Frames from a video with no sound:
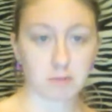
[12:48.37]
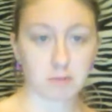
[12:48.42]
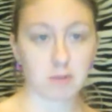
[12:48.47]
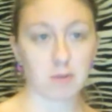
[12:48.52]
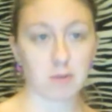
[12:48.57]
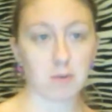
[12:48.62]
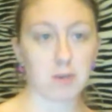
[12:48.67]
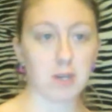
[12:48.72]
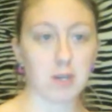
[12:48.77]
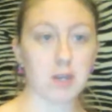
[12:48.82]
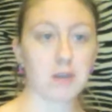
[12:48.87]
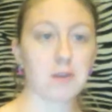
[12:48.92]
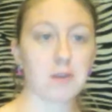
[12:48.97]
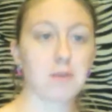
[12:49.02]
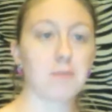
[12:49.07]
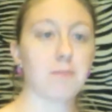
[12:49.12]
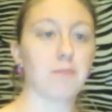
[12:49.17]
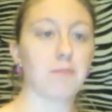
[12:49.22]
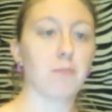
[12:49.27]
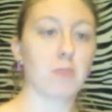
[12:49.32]
real quick.
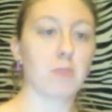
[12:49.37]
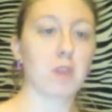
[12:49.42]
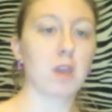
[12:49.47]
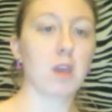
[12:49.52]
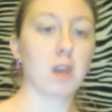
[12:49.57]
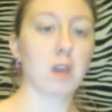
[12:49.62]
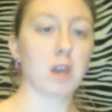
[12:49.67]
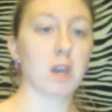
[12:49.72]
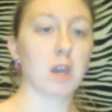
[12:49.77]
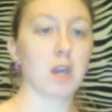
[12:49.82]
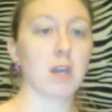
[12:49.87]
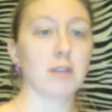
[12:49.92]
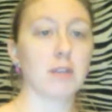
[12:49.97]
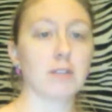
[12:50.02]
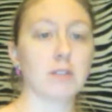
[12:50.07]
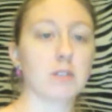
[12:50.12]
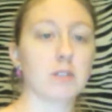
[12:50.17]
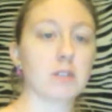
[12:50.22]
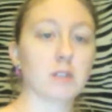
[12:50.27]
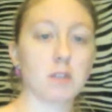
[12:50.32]

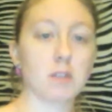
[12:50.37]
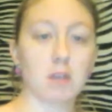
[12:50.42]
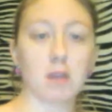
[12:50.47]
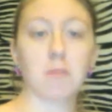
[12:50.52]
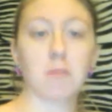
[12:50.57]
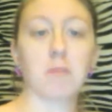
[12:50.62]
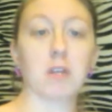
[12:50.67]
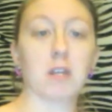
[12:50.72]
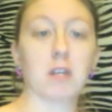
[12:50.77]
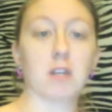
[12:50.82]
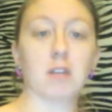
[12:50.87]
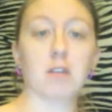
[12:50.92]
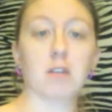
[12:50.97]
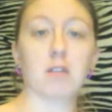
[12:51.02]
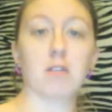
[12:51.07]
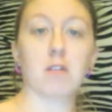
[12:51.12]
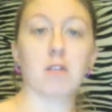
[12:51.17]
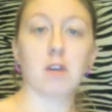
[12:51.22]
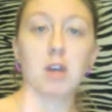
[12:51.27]
And I mean it.